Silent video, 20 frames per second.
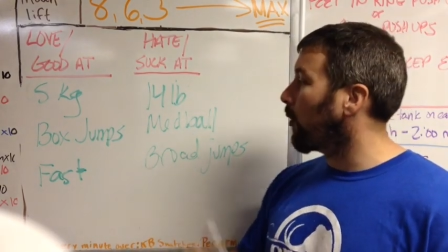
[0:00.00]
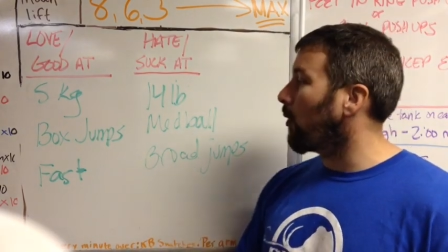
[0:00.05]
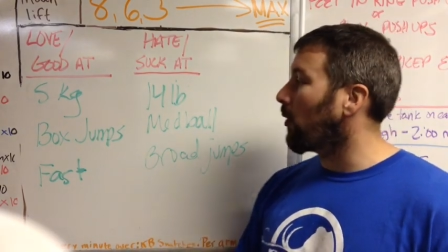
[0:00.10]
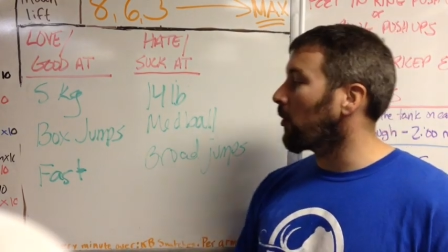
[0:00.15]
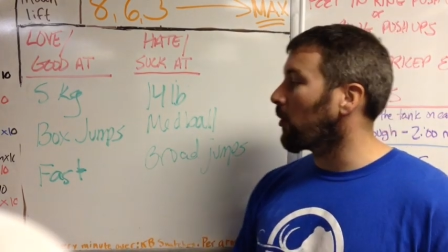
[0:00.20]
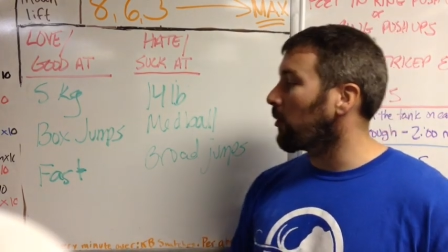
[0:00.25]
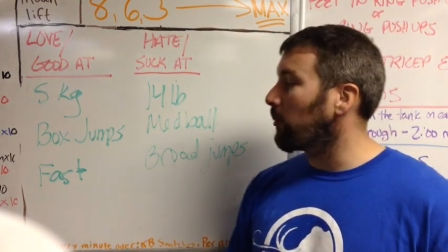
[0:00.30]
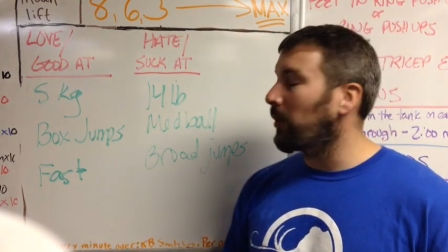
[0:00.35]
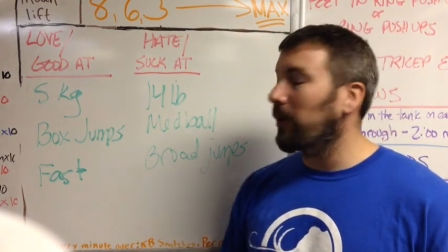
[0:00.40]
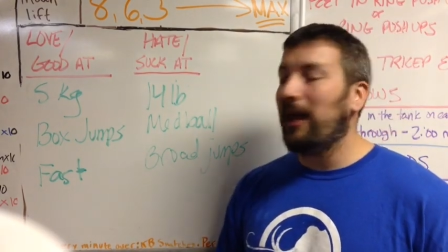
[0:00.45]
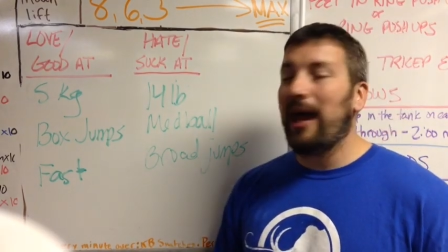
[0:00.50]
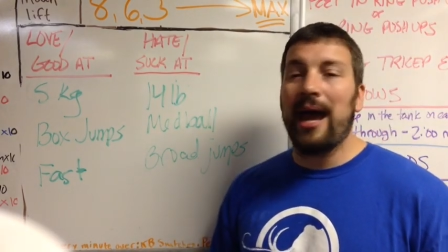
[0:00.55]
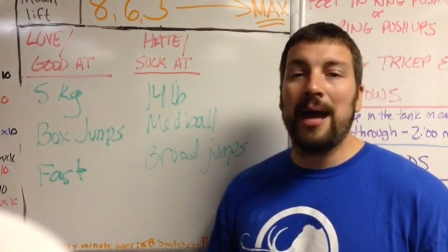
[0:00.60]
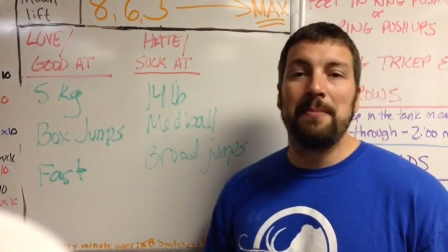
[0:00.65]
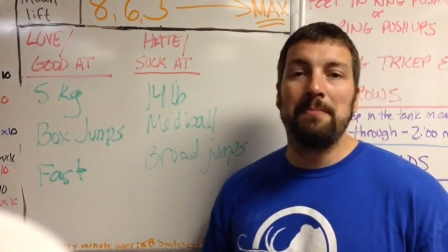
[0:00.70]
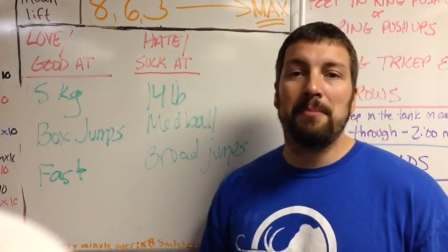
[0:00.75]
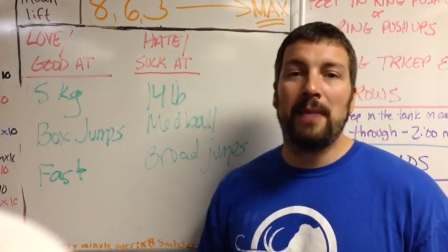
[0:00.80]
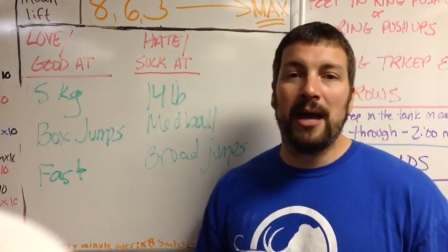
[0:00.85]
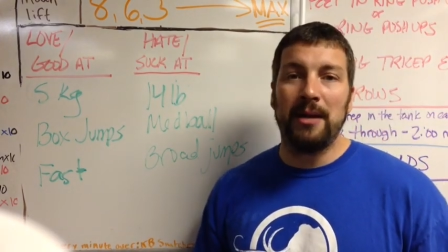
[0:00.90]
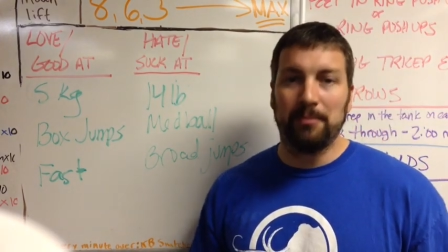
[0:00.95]
horrible
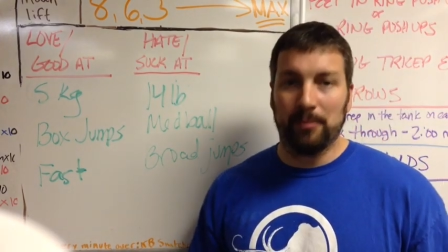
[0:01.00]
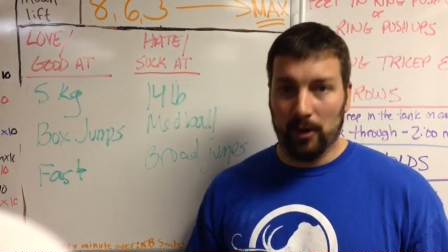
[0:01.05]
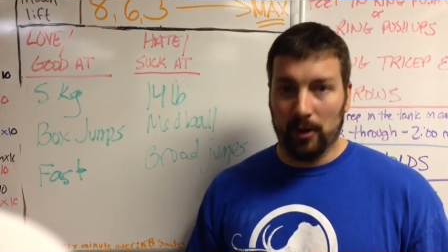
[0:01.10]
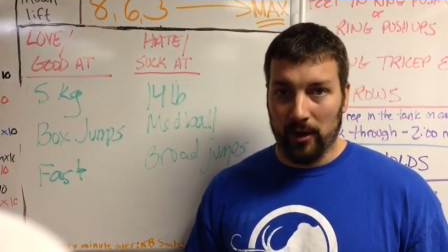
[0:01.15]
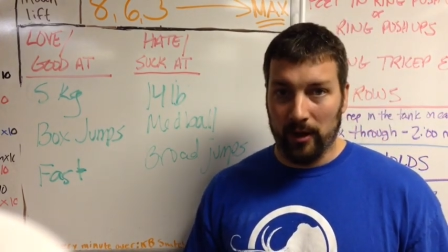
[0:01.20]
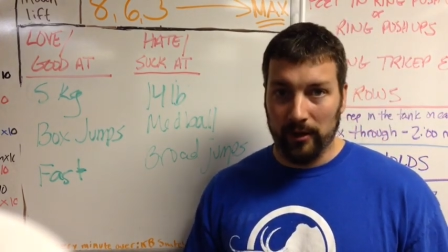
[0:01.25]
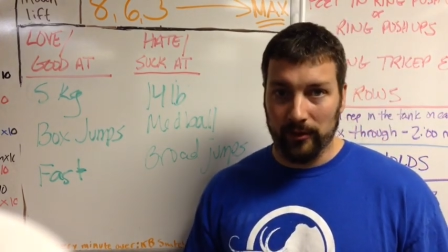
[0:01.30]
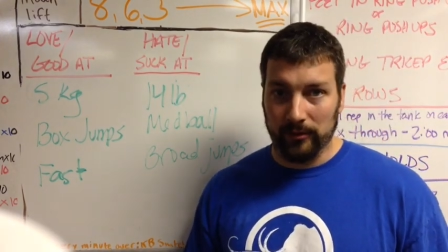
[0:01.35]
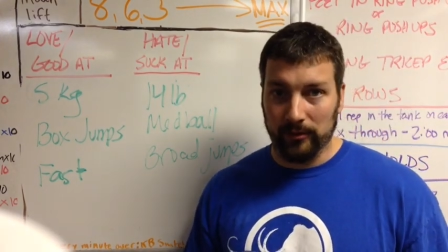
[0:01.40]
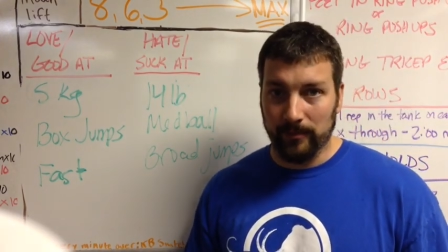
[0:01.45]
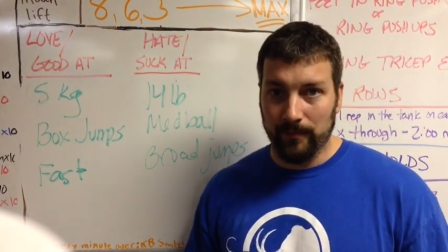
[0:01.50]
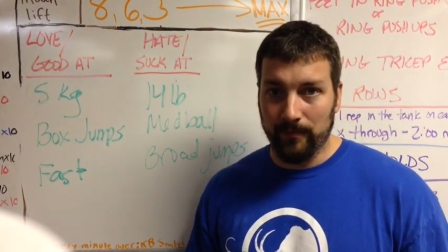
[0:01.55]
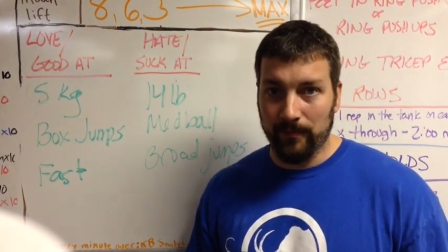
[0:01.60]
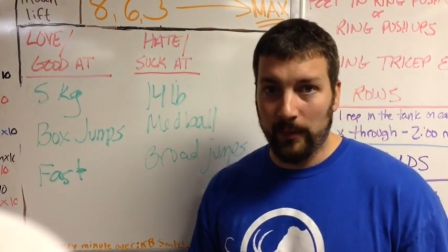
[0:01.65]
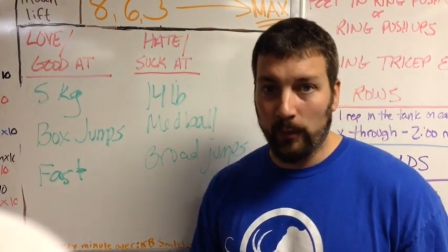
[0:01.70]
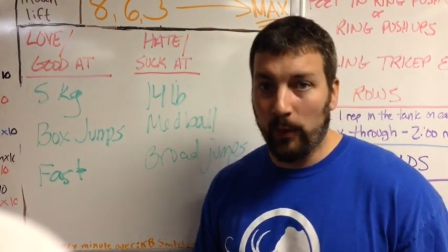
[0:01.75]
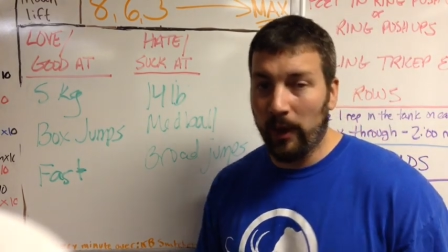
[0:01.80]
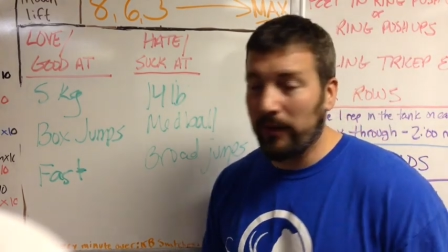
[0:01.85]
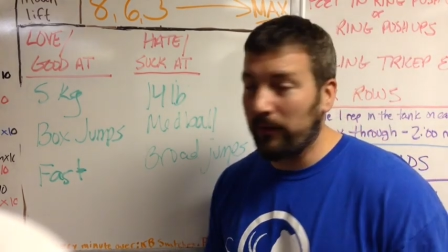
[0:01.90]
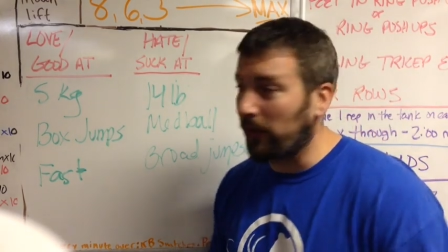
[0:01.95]
at med balls,
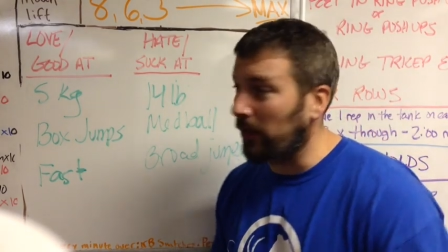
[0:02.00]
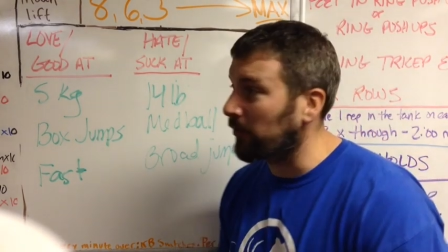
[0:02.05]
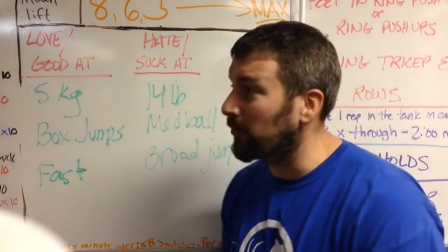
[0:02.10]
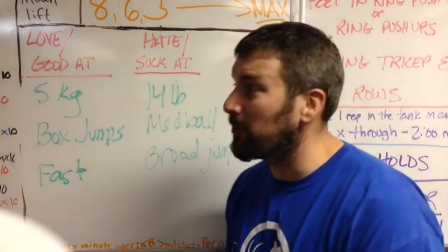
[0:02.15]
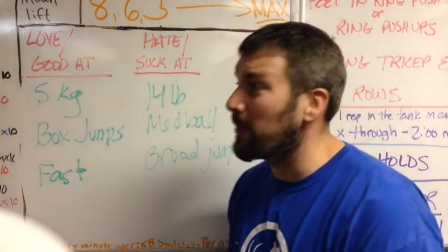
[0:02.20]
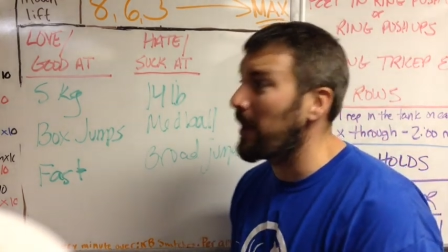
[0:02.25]
whether it's